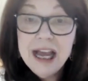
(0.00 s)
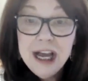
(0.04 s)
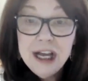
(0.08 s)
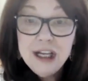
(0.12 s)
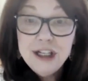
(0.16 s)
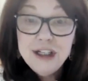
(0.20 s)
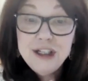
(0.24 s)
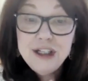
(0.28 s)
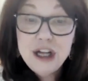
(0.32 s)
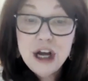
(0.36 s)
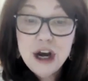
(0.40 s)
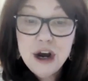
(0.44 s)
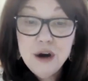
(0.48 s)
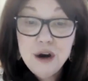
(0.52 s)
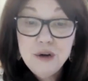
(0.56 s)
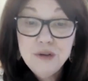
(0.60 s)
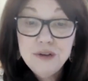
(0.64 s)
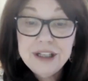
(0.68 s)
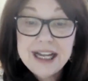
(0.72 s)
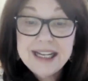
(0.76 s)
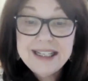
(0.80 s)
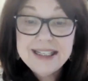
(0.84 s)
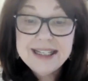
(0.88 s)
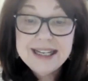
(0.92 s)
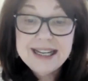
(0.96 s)
So
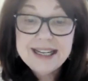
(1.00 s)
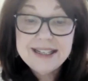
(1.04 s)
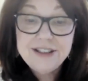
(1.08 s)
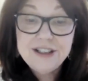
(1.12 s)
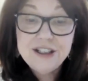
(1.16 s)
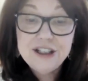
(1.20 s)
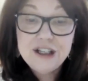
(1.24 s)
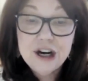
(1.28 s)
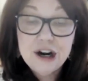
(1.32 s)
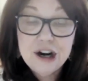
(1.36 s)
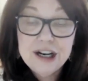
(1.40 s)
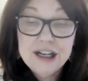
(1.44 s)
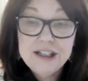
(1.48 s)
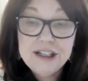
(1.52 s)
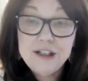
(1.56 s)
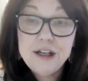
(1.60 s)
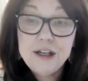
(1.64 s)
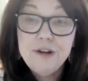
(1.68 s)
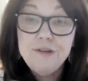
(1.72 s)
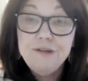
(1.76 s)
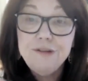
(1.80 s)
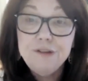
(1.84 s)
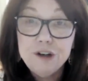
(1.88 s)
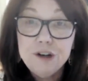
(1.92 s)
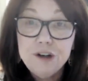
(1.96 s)
let's get started. So
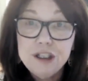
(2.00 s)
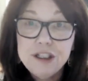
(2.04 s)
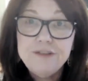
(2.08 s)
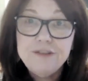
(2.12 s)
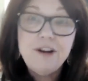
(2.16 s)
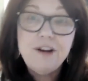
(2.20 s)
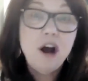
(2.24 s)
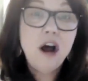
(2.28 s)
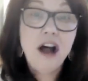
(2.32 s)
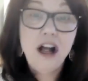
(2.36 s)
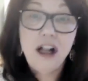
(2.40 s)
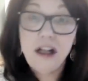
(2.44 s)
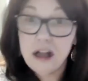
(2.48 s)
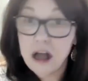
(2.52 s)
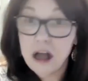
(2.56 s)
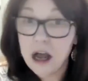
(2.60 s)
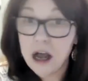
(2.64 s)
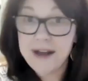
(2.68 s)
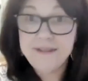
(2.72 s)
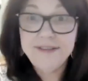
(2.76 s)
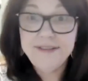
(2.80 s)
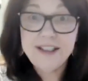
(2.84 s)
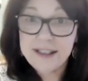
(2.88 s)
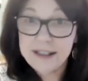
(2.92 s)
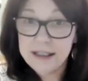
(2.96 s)
first of all,
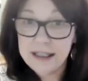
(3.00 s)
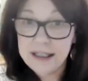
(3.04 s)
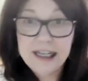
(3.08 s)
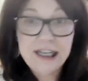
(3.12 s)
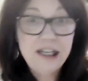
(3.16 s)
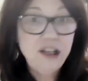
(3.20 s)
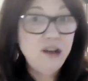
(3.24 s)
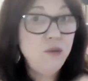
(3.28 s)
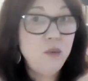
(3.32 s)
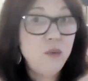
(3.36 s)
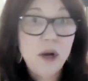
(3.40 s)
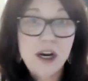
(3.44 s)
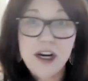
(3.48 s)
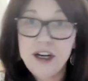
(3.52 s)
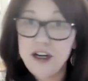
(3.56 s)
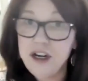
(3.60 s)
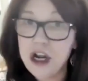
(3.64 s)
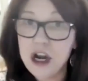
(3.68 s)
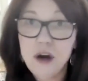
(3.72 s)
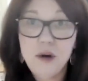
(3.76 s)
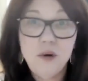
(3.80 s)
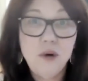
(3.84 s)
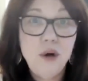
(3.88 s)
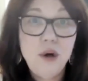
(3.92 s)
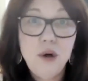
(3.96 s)
obviously you want to
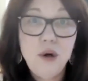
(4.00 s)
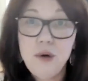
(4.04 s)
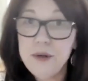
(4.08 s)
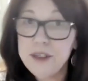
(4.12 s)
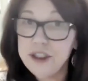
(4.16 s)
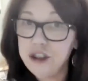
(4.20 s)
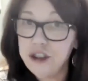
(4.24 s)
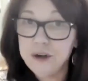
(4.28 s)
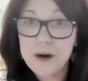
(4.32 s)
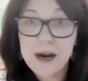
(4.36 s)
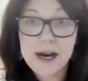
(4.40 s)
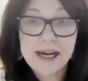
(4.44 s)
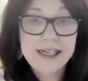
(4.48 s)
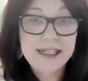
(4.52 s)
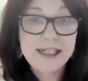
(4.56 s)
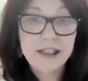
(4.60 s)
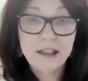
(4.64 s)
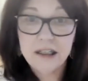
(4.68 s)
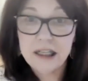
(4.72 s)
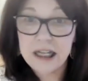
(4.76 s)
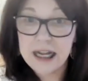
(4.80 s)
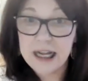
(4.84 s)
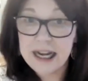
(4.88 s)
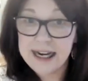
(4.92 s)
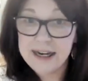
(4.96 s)
know who is your ideal
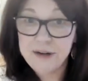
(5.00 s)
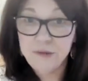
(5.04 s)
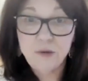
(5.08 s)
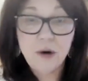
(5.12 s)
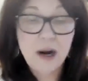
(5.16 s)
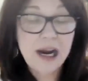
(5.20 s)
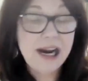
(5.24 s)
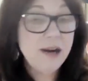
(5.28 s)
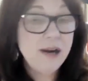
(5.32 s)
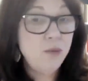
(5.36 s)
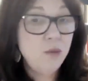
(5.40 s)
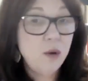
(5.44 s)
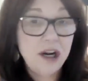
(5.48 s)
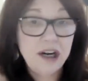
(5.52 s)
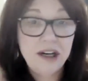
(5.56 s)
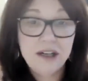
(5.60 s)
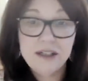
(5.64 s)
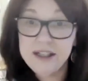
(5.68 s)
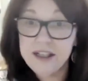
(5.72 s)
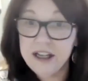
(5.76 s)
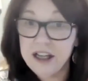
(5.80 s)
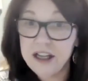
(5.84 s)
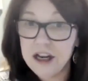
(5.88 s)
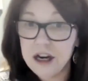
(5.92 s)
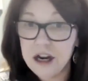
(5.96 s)
client, right? What
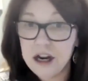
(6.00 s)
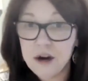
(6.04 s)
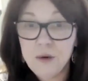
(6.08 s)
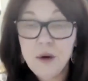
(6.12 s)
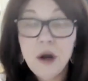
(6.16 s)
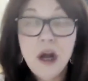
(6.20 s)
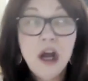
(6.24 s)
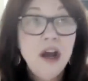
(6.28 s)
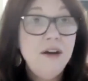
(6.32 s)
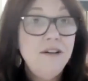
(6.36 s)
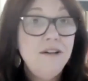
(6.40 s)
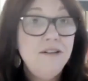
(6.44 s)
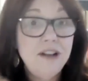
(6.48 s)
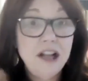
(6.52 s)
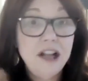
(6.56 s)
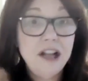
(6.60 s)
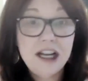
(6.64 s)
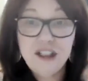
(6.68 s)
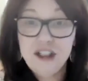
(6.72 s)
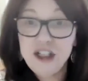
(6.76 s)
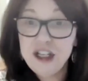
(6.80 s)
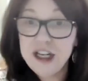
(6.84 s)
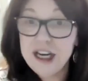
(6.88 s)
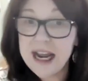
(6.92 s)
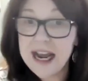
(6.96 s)
is,
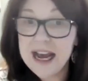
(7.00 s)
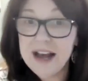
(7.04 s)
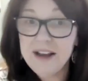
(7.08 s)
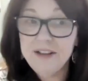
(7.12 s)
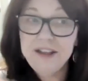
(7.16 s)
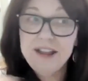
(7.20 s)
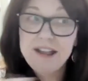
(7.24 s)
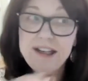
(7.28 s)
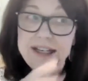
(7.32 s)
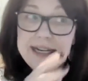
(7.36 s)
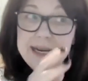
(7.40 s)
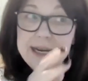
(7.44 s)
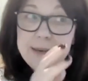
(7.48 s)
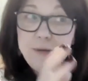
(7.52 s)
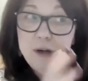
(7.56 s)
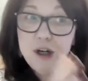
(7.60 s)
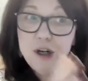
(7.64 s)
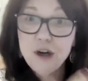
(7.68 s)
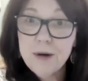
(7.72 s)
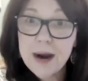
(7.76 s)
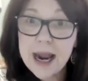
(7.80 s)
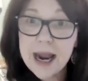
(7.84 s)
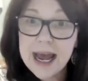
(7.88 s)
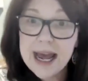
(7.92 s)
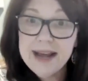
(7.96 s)
flush it out, the
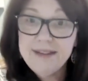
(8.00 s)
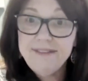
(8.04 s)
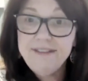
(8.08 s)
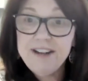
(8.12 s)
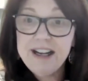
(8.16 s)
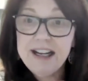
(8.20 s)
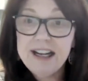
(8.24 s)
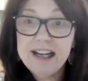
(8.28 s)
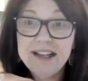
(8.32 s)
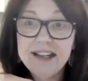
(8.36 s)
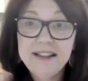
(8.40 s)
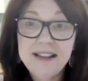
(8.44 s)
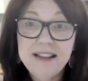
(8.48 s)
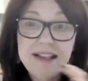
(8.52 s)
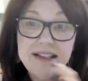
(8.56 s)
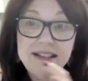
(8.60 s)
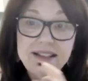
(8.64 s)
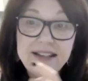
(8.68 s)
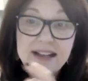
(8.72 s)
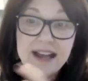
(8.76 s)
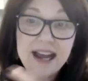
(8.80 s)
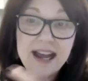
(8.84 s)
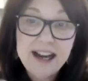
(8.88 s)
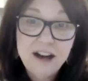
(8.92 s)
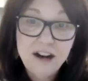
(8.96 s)
demographic, the
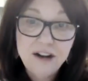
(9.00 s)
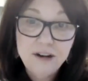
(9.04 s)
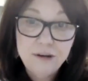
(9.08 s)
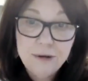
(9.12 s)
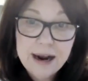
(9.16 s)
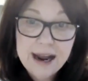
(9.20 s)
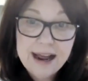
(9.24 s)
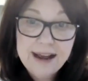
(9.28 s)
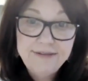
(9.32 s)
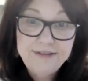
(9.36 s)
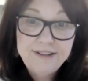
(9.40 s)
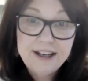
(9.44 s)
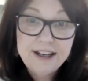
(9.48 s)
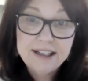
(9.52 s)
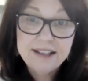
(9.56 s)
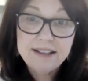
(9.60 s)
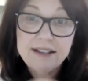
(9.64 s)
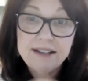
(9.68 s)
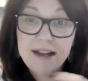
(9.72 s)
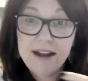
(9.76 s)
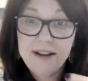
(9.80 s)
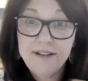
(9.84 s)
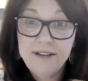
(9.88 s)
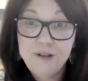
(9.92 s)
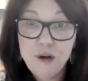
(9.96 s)
psychographics
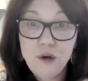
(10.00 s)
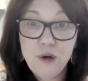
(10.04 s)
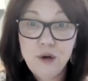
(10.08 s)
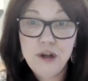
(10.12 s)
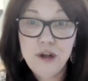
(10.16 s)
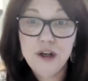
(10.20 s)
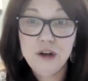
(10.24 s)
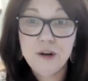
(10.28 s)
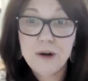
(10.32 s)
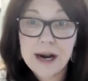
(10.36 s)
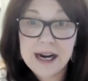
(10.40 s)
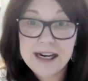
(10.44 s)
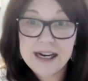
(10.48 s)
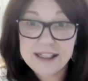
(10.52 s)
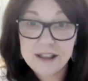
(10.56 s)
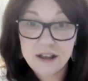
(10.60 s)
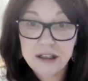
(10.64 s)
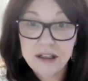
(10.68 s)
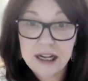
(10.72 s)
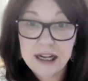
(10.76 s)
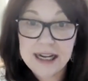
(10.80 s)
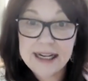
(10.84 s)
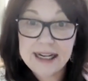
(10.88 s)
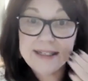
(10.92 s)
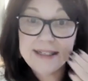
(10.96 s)
of who your ideal
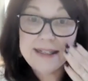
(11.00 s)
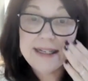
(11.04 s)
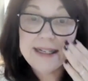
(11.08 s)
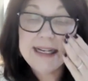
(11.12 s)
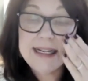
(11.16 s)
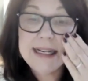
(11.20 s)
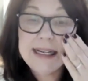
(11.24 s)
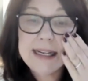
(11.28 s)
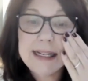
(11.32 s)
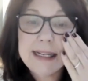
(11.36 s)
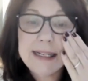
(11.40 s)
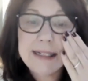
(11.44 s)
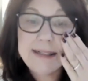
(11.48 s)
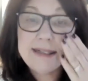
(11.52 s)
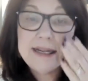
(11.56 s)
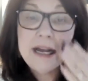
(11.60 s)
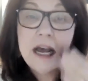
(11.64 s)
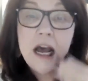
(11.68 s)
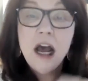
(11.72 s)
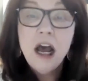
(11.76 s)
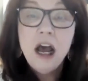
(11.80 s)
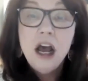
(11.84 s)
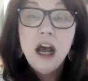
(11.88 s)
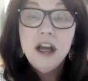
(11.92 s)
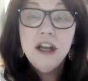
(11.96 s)
clients is,
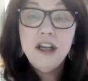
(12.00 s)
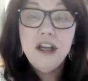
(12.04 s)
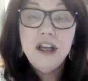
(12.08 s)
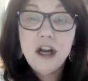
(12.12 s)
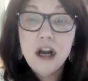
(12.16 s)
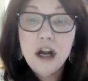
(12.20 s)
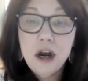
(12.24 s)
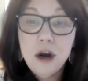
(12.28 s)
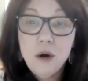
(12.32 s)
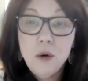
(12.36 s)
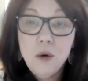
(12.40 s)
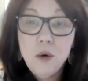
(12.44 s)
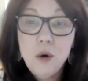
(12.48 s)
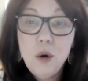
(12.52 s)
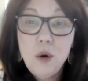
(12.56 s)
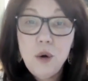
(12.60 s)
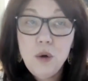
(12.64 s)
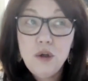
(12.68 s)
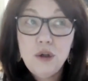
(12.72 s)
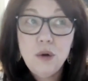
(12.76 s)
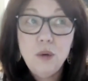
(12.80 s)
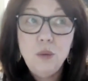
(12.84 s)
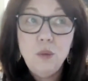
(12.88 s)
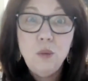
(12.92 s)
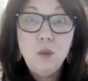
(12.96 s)

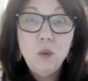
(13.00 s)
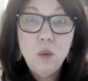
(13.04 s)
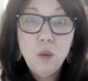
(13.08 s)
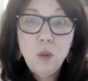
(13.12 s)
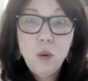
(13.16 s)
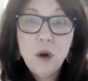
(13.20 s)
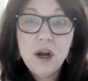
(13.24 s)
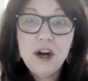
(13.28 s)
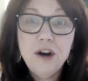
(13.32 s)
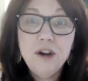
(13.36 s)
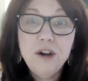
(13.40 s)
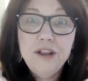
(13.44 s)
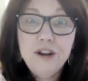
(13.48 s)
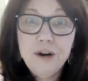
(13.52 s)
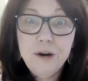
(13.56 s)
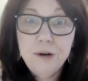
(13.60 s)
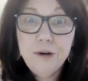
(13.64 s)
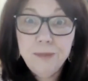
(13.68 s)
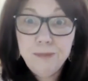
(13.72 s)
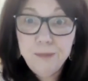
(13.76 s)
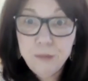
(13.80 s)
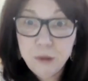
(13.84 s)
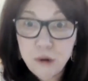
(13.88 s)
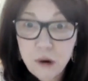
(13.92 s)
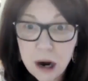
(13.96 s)
what are their
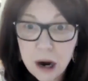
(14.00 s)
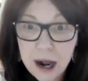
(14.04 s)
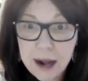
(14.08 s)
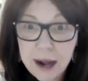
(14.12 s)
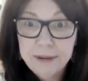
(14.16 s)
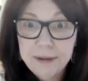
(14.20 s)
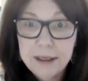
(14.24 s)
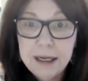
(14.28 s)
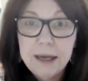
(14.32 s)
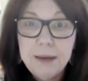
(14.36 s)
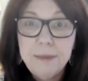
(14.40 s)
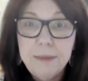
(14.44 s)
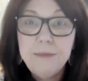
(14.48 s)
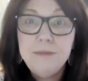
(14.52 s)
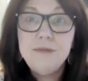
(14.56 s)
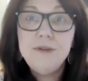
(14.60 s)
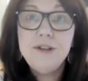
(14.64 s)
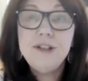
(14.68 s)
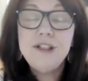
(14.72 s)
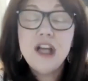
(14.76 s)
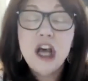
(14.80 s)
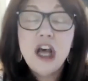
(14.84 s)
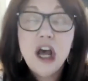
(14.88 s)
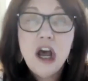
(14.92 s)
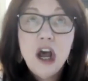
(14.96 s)
problems,